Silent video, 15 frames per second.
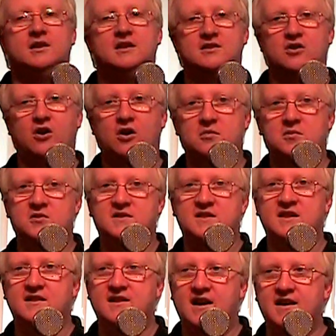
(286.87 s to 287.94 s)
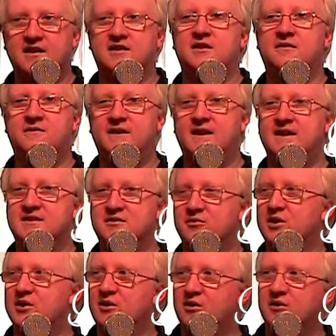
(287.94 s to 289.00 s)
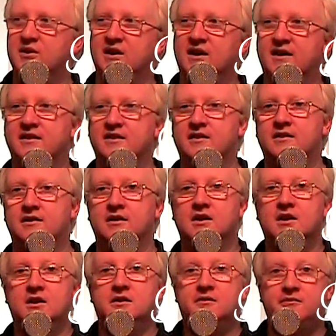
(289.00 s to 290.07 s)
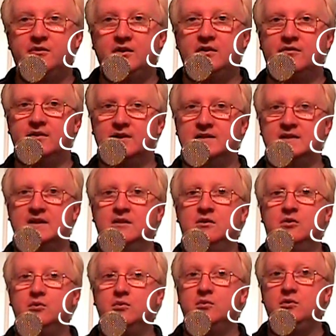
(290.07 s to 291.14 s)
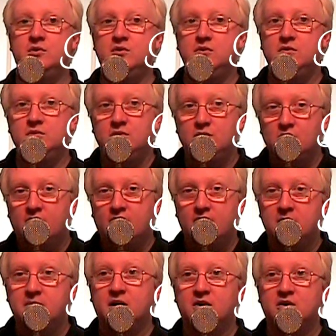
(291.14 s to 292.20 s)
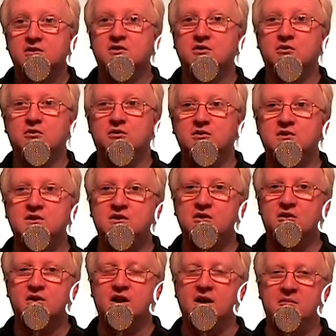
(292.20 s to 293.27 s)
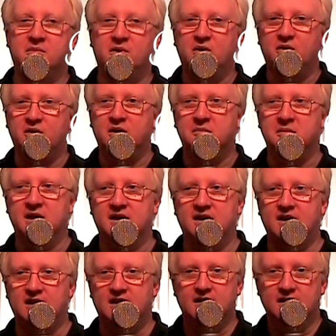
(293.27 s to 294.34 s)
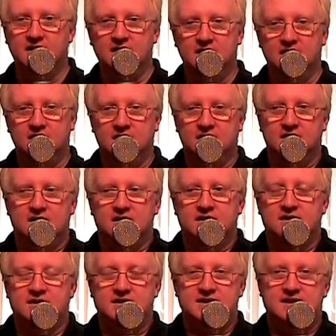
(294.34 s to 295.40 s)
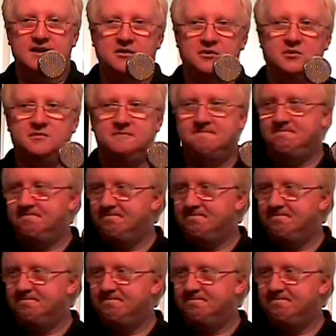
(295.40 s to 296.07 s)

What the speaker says: It's almost in anti-phase with all the other frequency. You are able also to lose your tempo on a Mackie. So,